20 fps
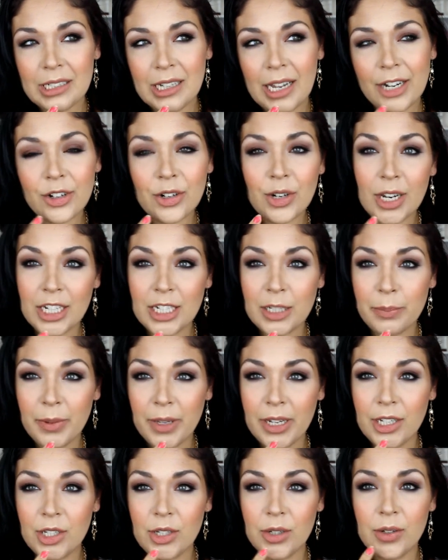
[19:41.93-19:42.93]
I don't know I
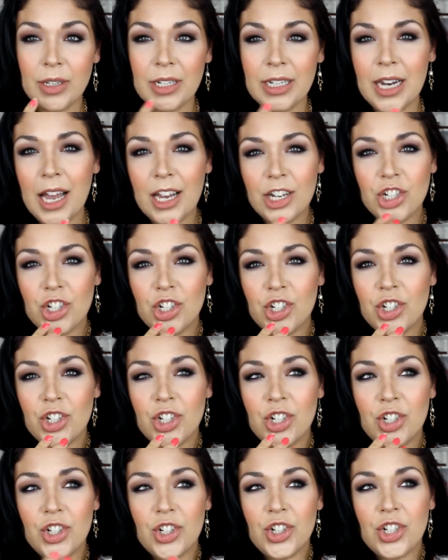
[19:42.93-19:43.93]
explained to it, not
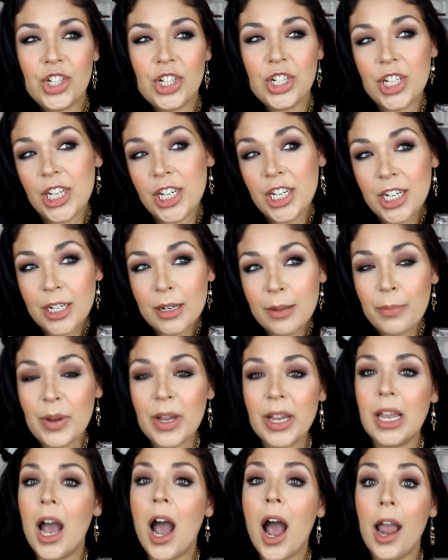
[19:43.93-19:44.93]
sheen,
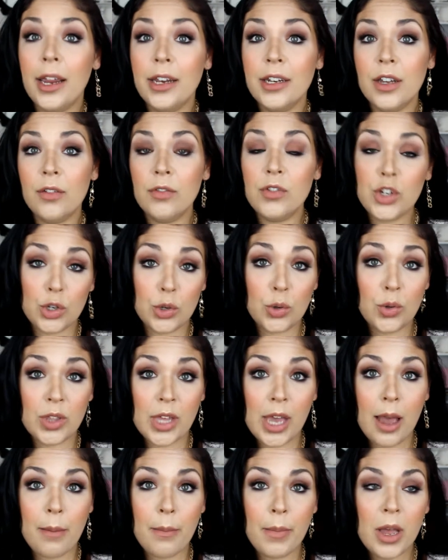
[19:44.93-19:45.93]
but kind of to
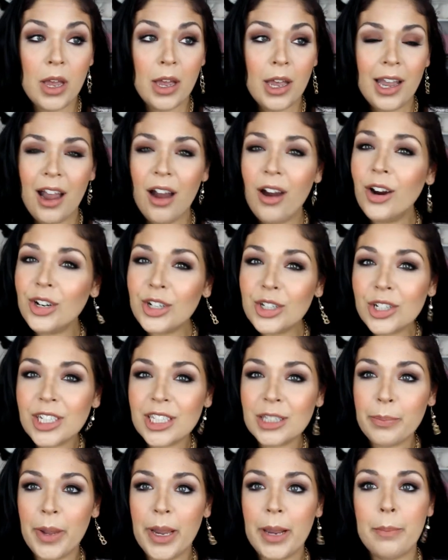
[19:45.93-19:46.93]
them hard to
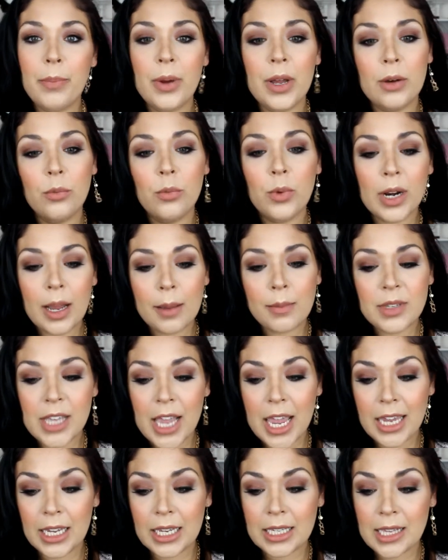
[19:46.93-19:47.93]
explain, but what I'm
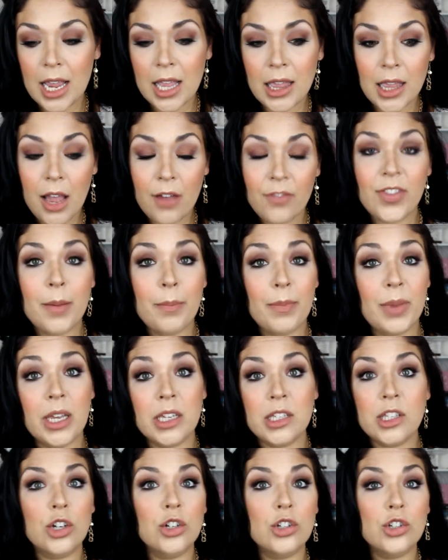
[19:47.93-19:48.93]
saying is I love them
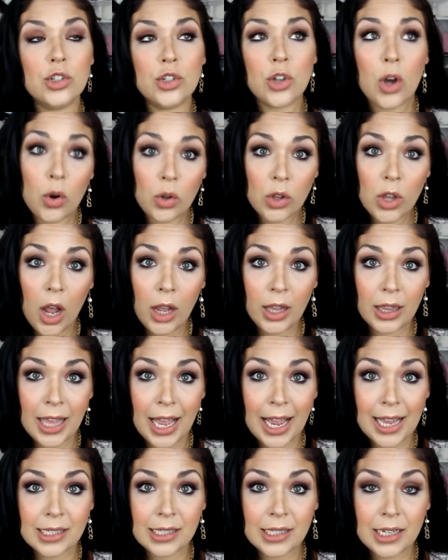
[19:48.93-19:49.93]
because they're so long
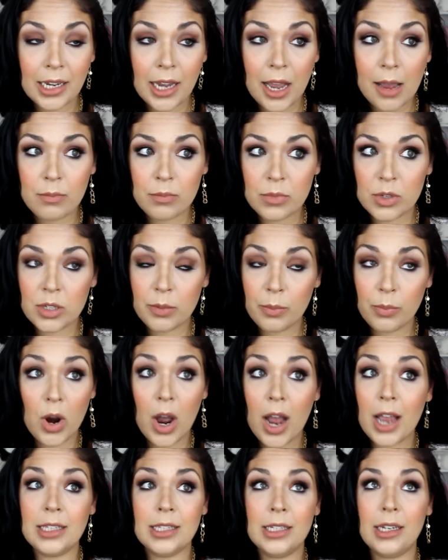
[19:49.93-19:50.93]
lasting. I'm
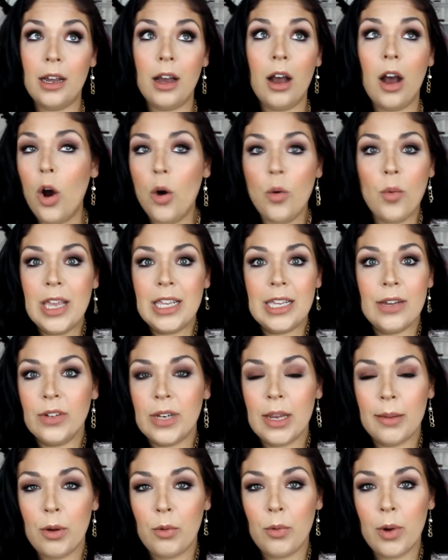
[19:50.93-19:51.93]
surprised always.
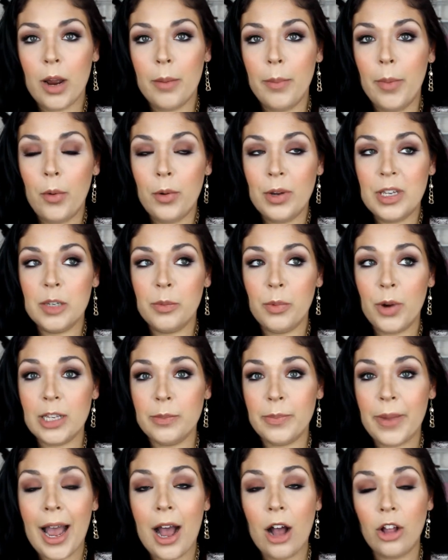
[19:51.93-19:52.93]
Every time I wear, I'm always
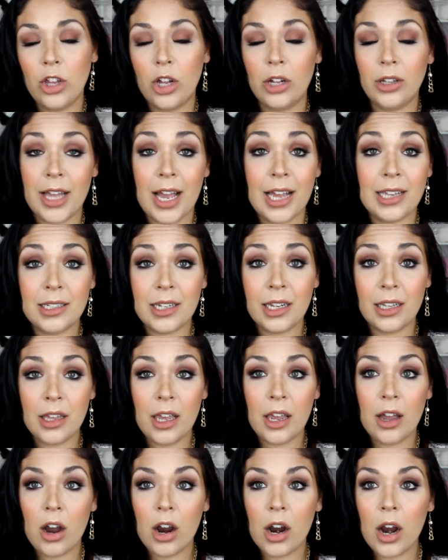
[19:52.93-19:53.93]
surprised by how long lasting
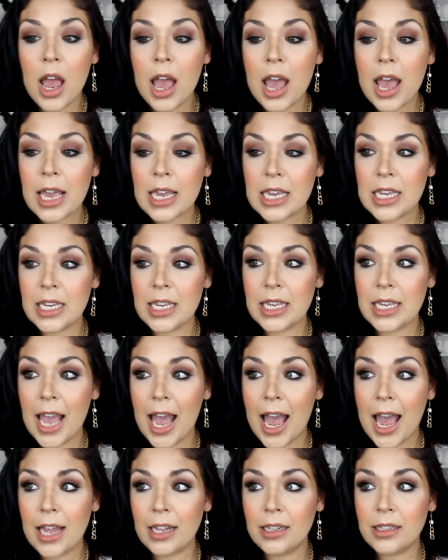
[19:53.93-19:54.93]
they are,
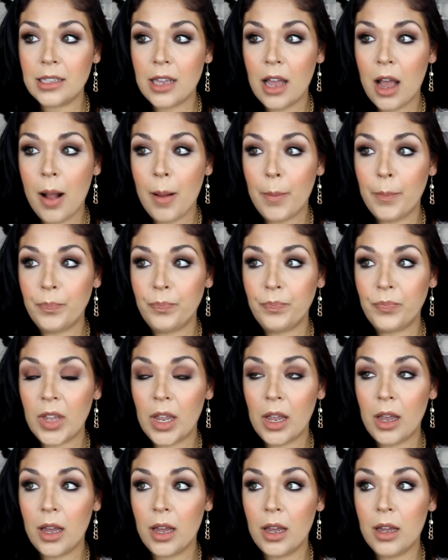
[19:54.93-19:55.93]
yet um,
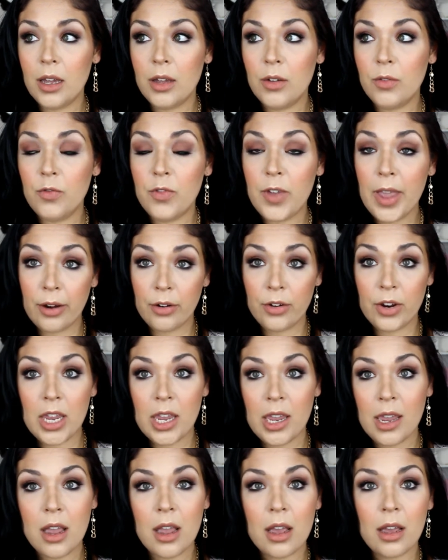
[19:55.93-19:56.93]
uh,
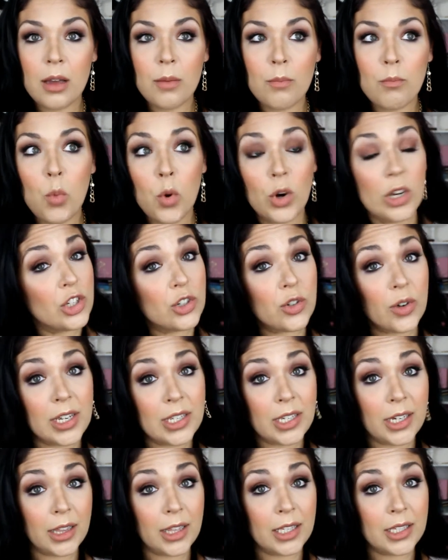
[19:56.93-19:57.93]
very
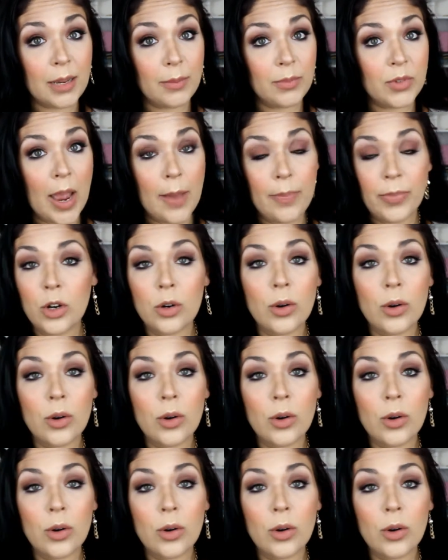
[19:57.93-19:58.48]
moisturizing at the same time.